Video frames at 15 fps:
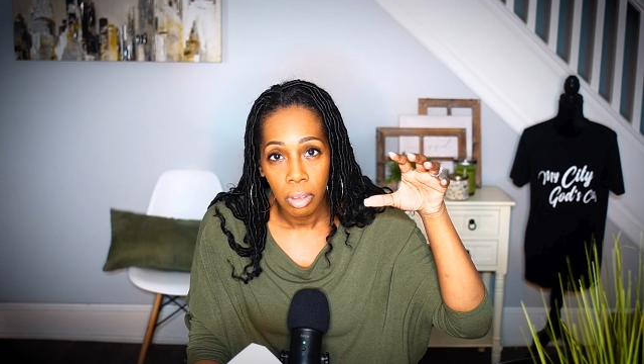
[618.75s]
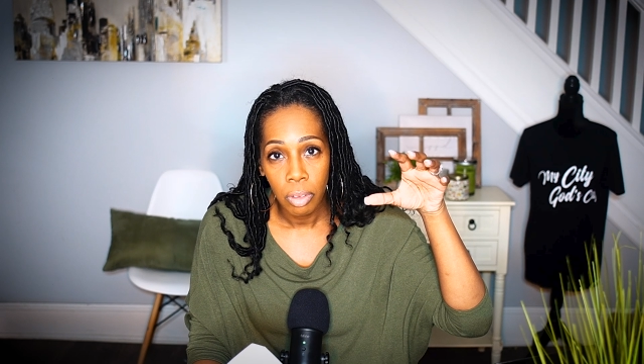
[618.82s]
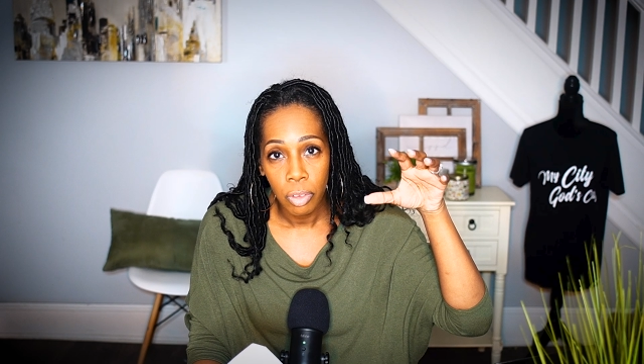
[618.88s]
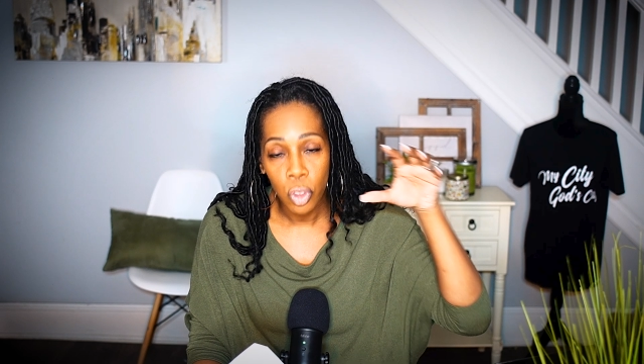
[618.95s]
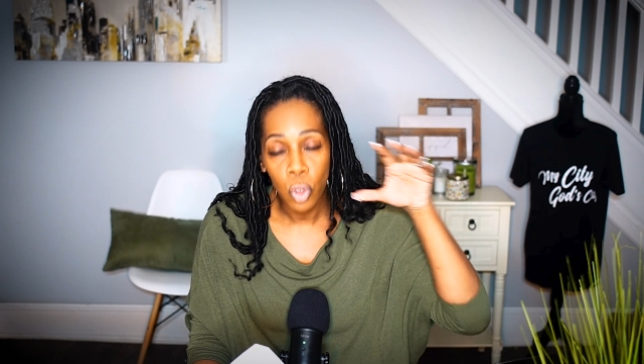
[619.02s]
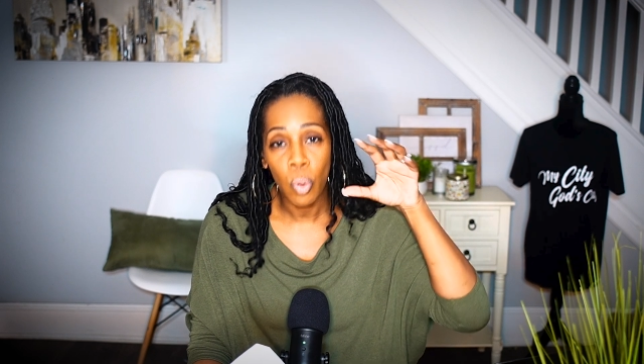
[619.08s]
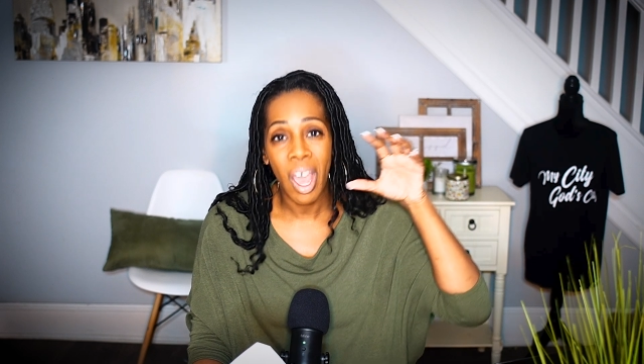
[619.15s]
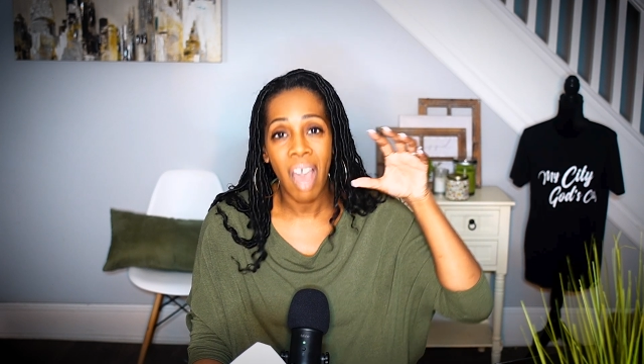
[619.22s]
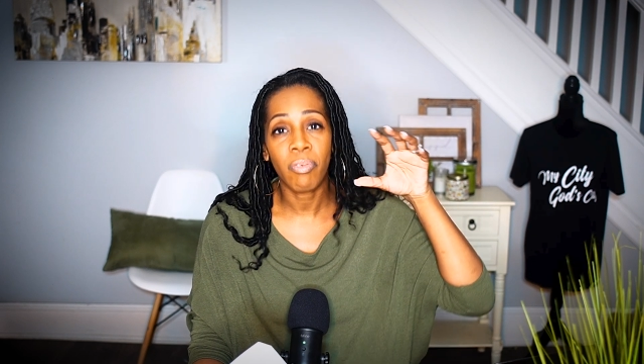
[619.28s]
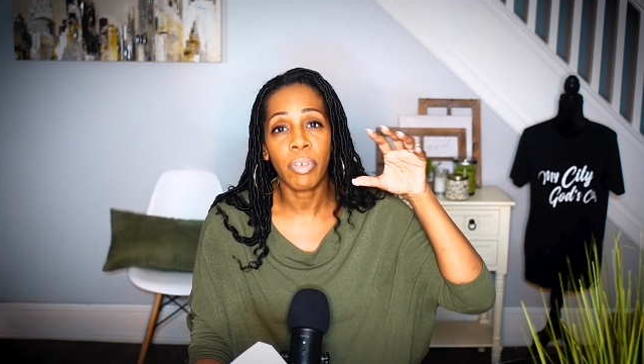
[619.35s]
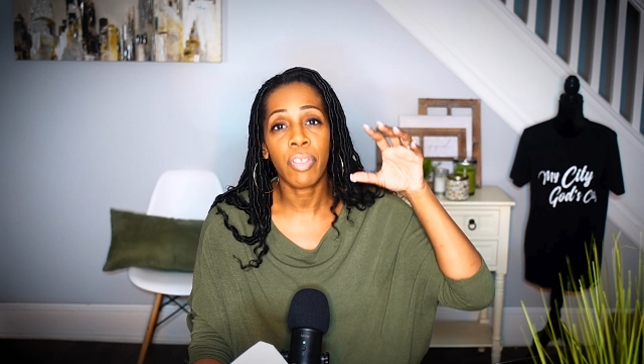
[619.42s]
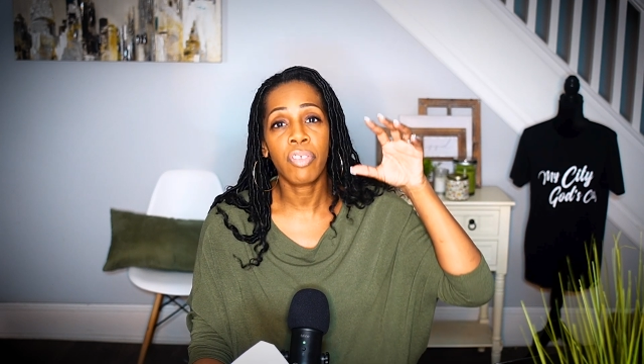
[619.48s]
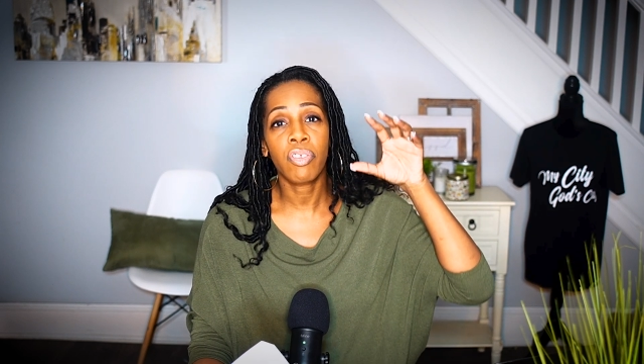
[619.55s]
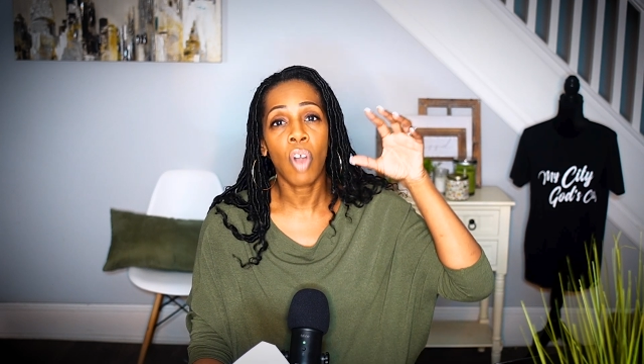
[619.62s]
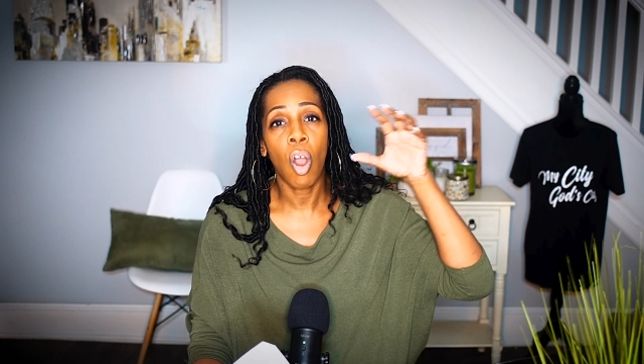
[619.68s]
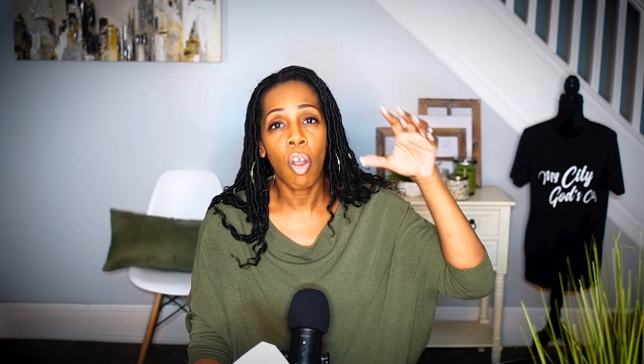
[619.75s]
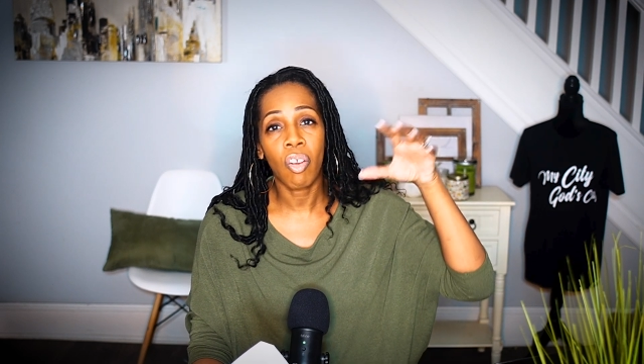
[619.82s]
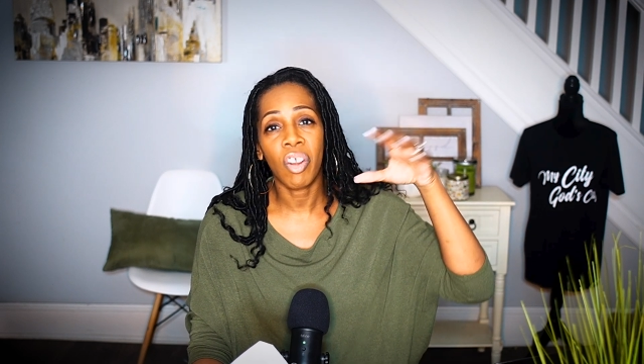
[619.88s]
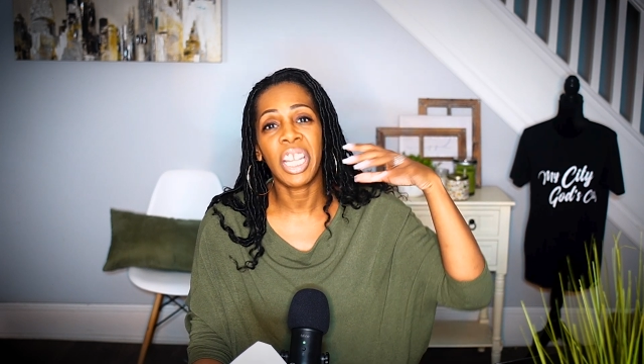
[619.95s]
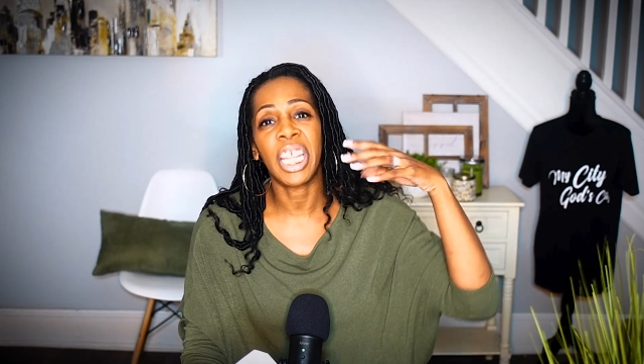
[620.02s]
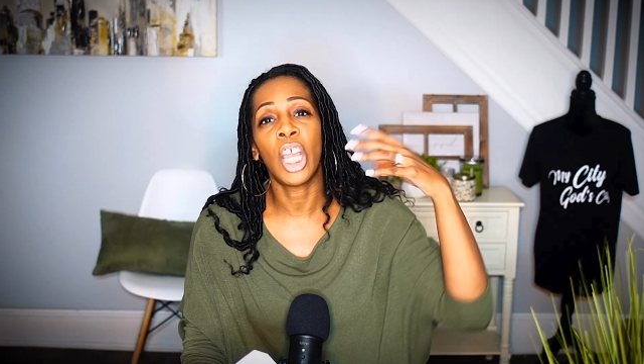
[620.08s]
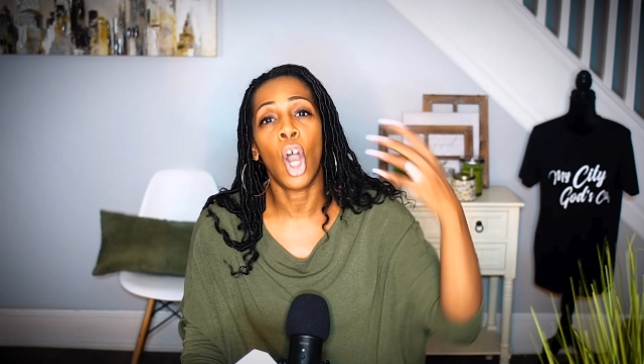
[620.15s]
to have
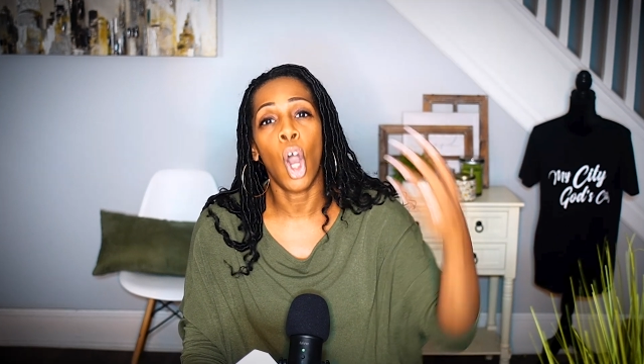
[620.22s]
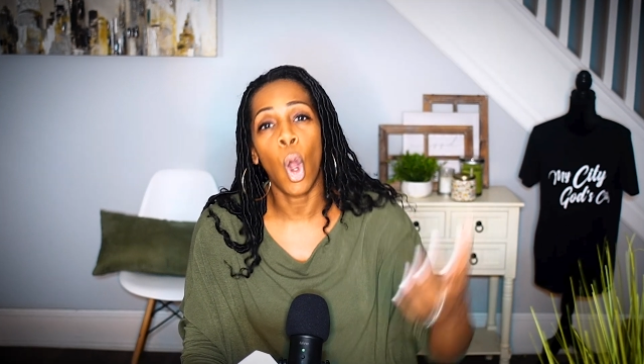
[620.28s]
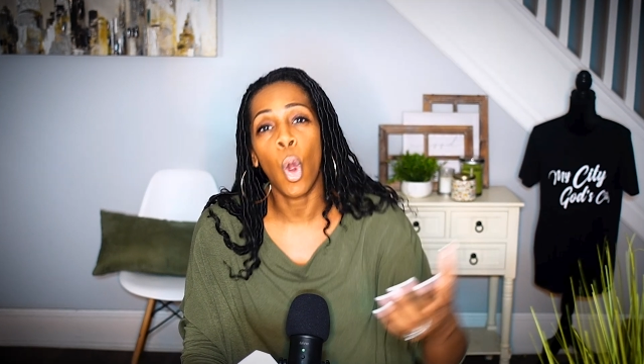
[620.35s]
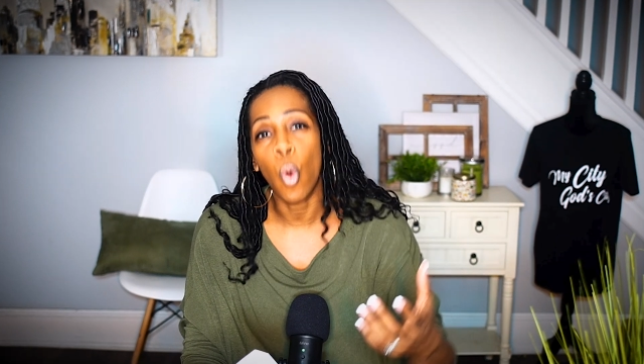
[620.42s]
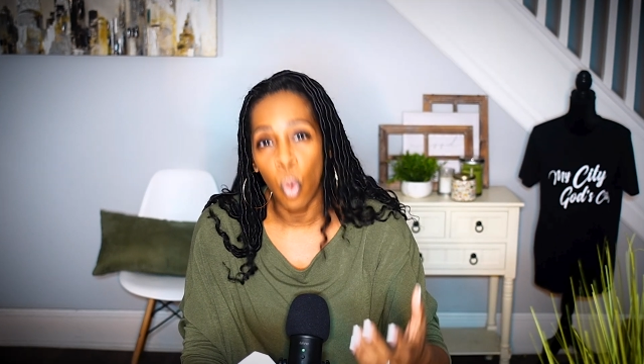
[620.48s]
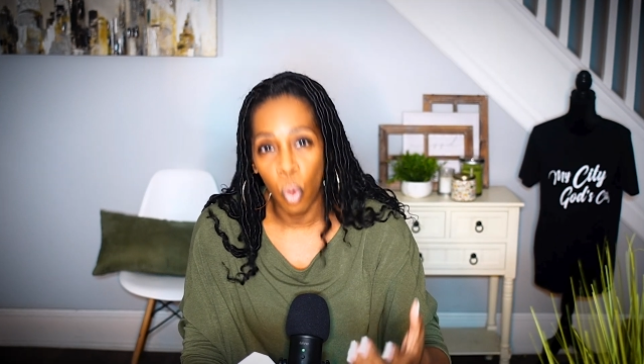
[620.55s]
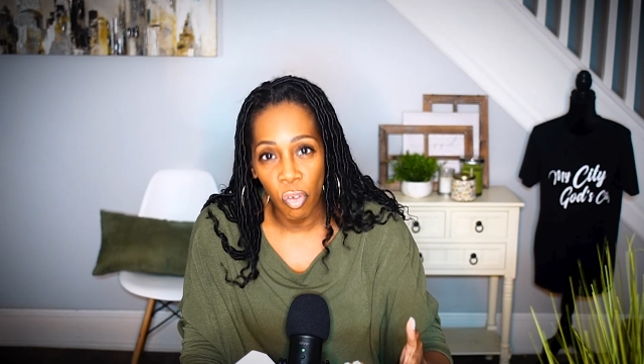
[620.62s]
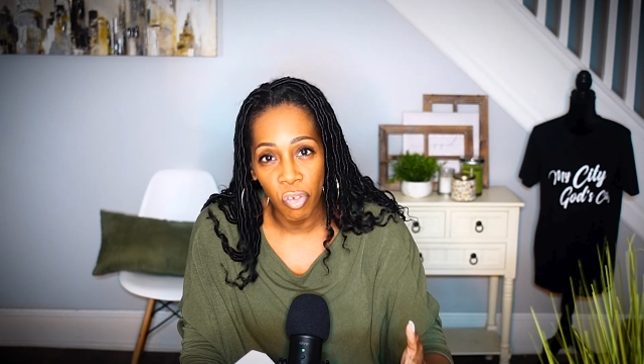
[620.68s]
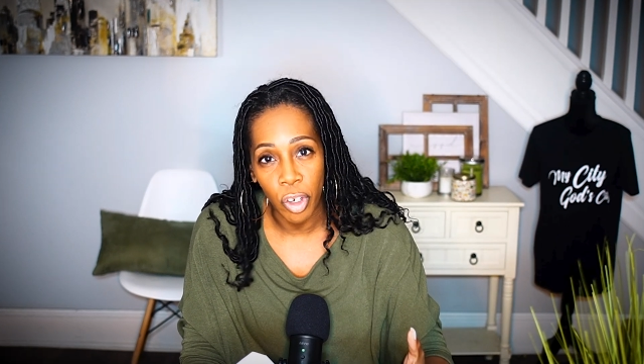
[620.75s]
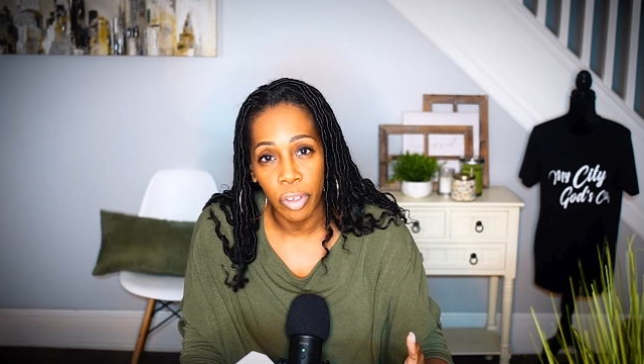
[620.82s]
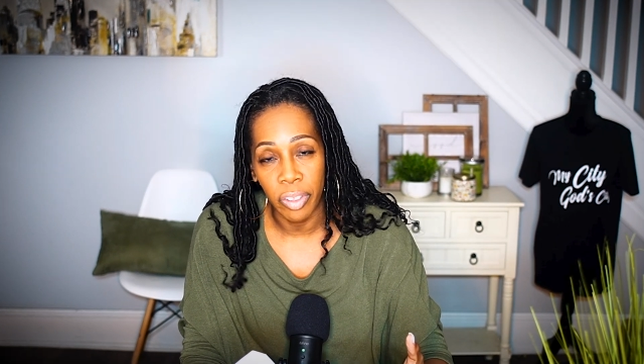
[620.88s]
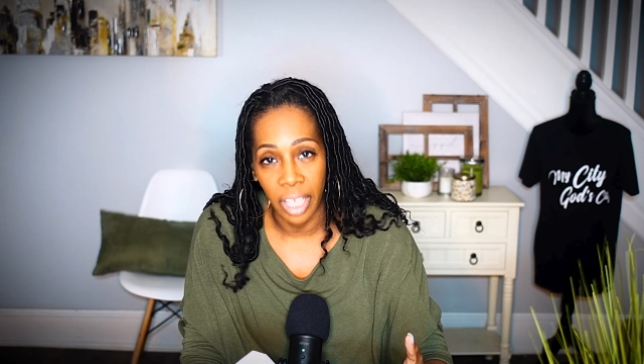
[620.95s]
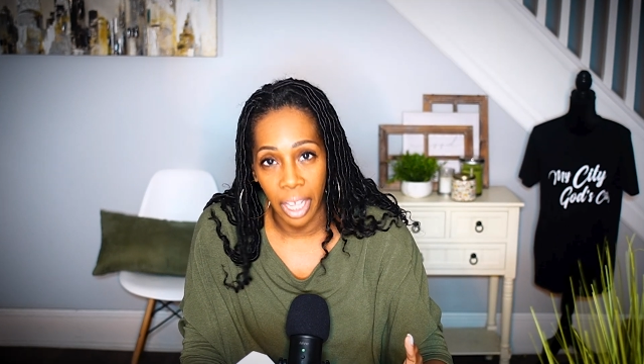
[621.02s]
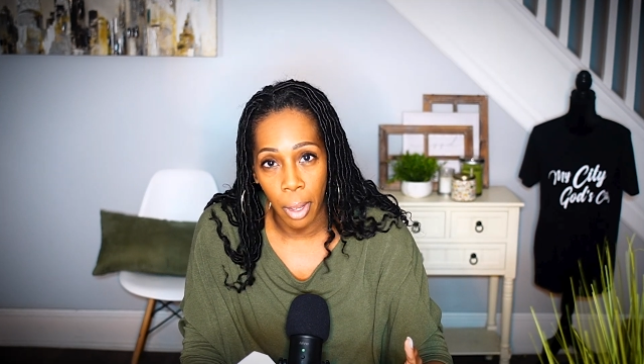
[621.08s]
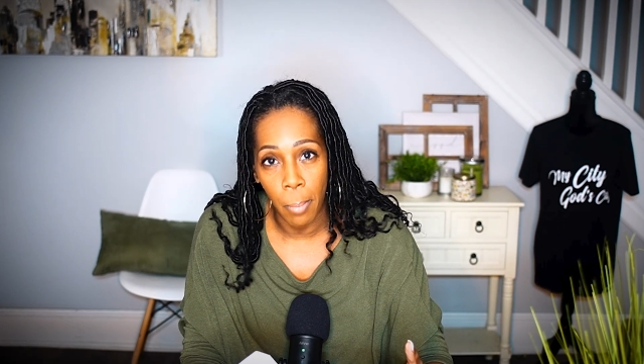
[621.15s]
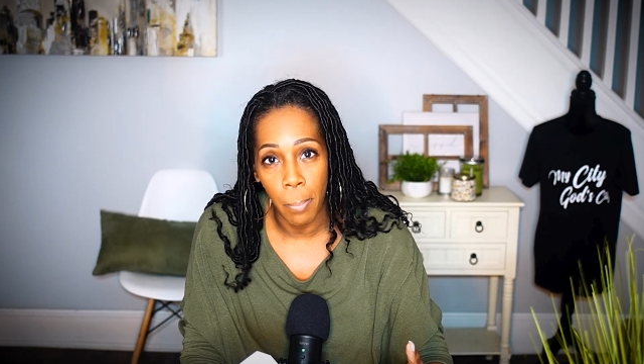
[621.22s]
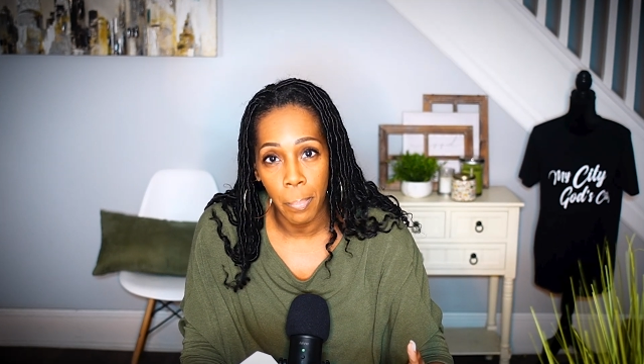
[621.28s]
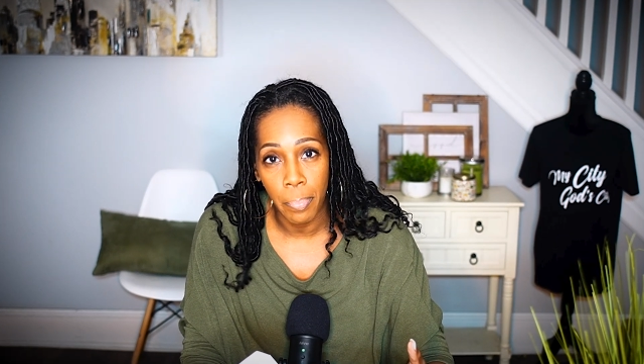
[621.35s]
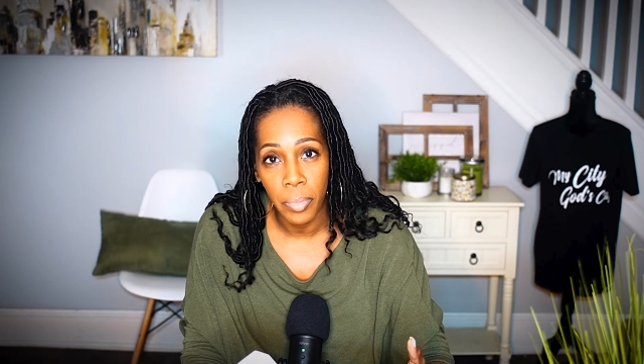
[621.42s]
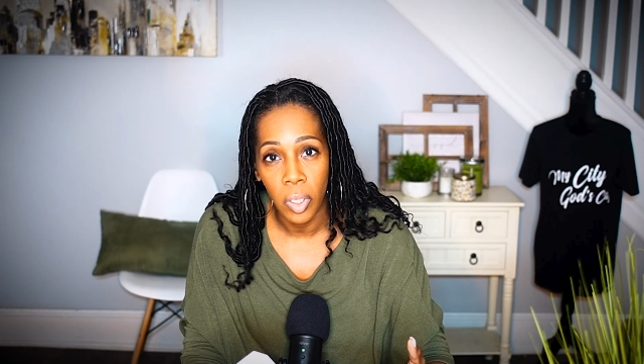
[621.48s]
authority over them,